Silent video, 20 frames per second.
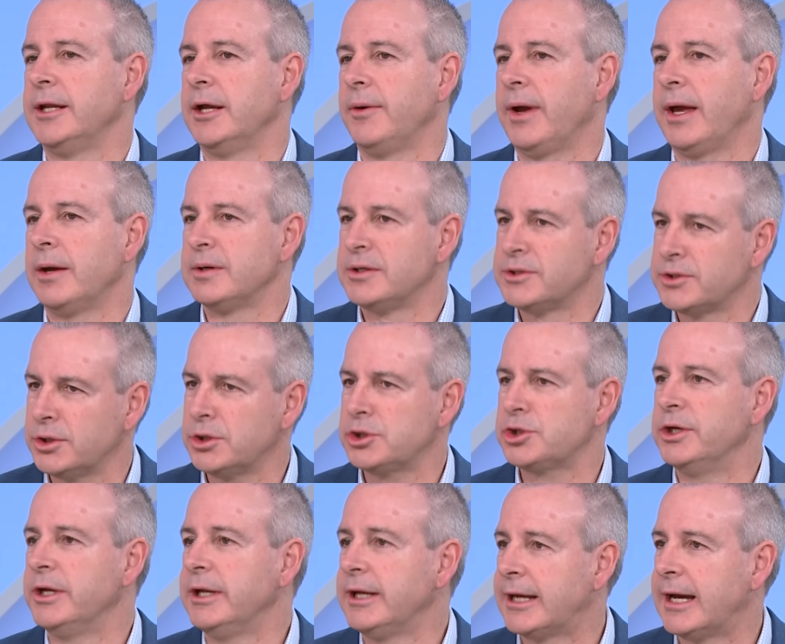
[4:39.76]
know, our
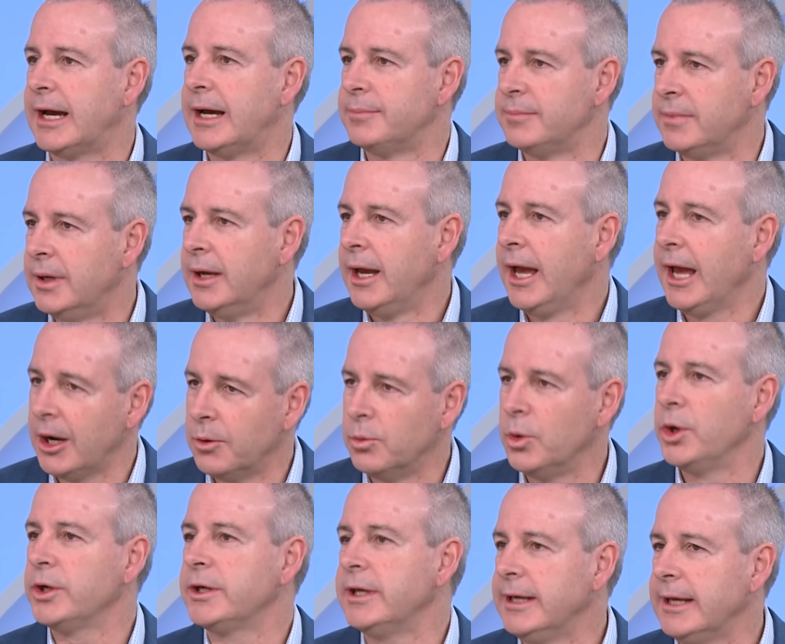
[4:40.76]
exertion income, our
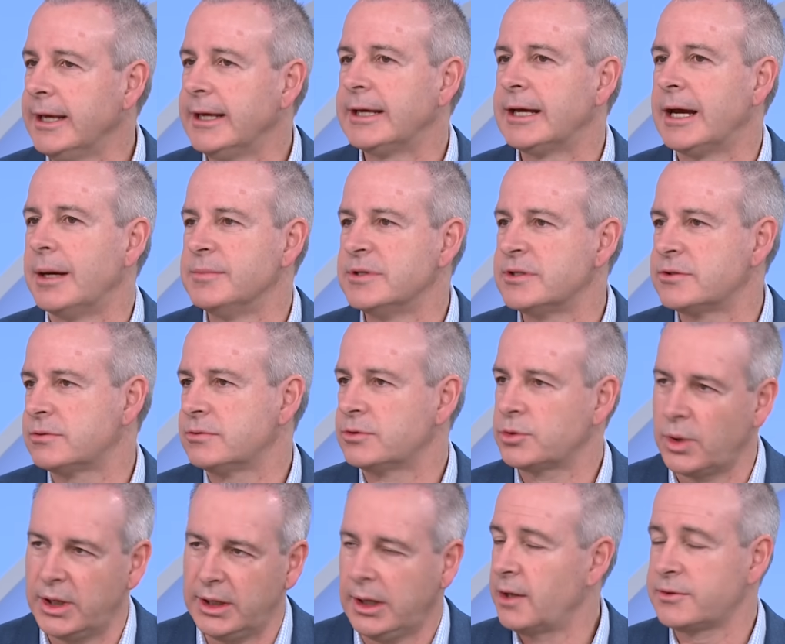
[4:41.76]
working income is
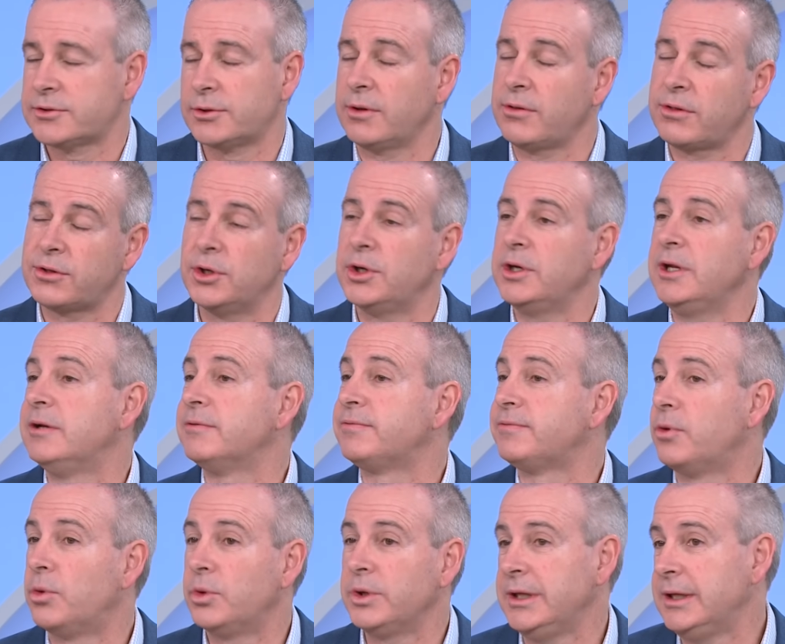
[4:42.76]
30 to
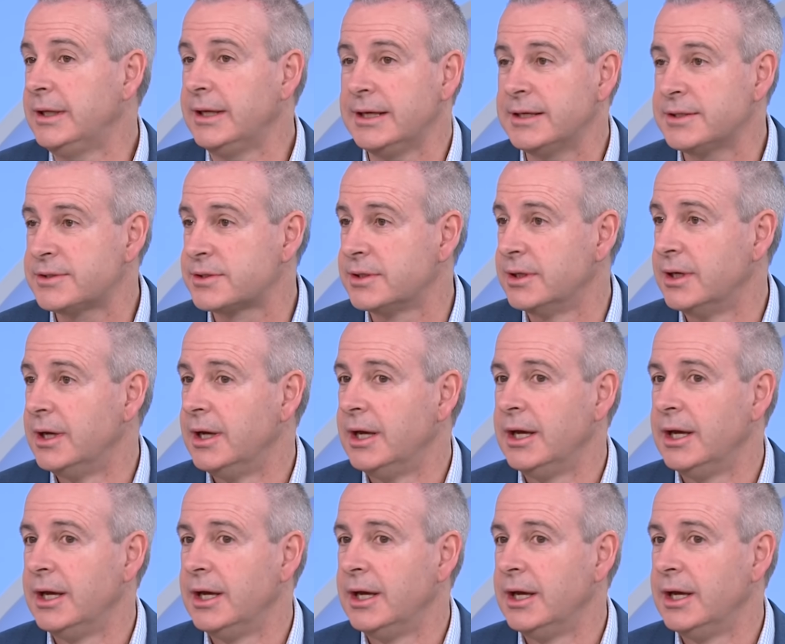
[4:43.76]
40 years.